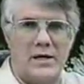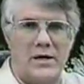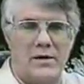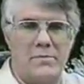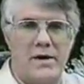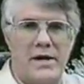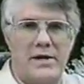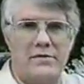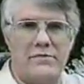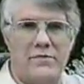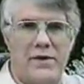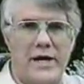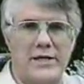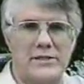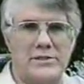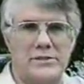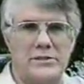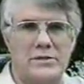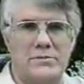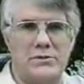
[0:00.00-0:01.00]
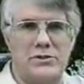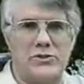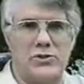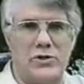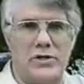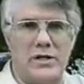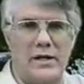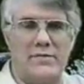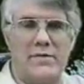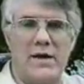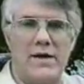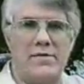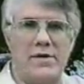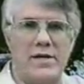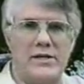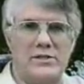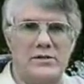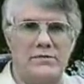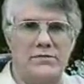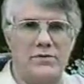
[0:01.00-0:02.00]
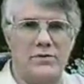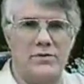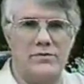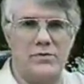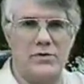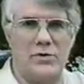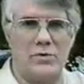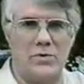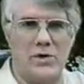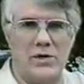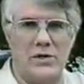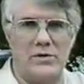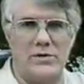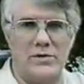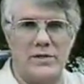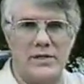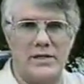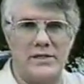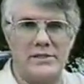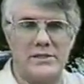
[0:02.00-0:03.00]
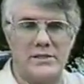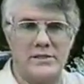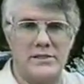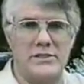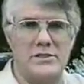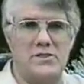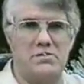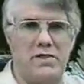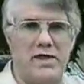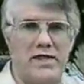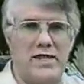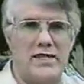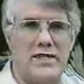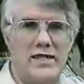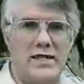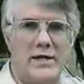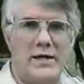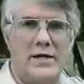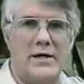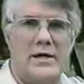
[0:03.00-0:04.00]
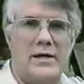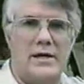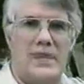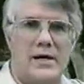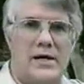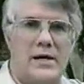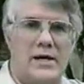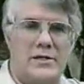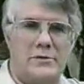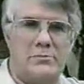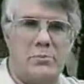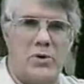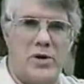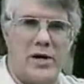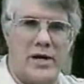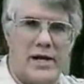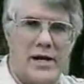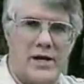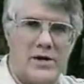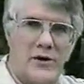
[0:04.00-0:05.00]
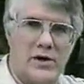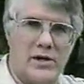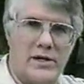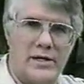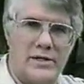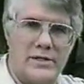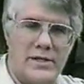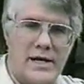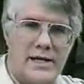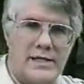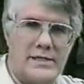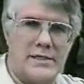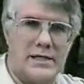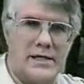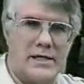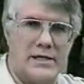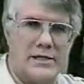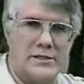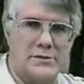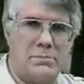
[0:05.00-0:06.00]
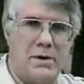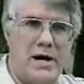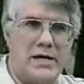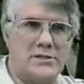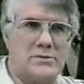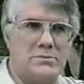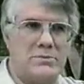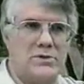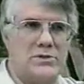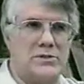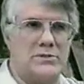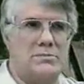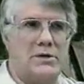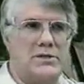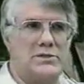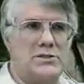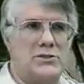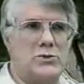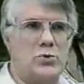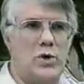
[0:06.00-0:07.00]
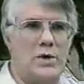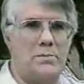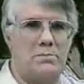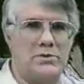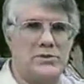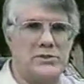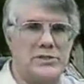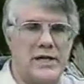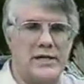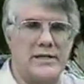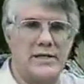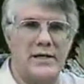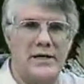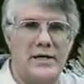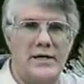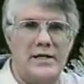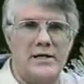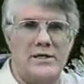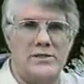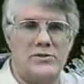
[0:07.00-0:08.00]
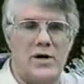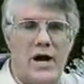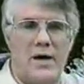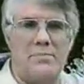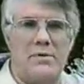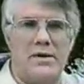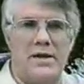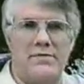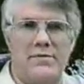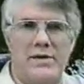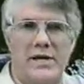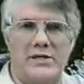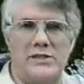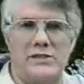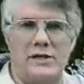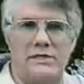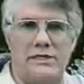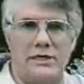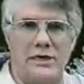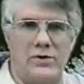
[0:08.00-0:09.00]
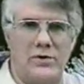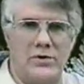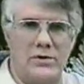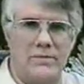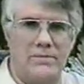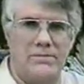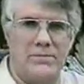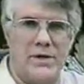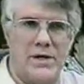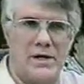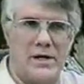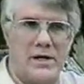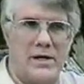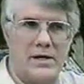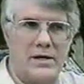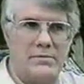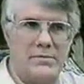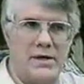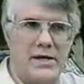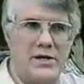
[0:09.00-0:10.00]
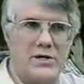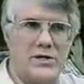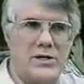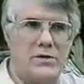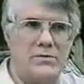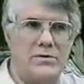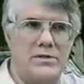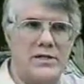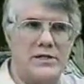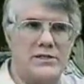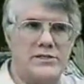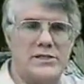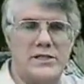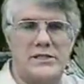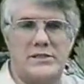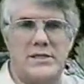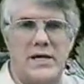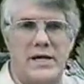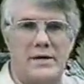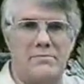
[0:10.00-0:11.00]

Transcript: or manufactures the majority of aviation fuel for the world, and it's anticipated, uh, as pointed out earlier, that uh, it's possible as much as 20% drop in aviation fuel uh, may occur within six to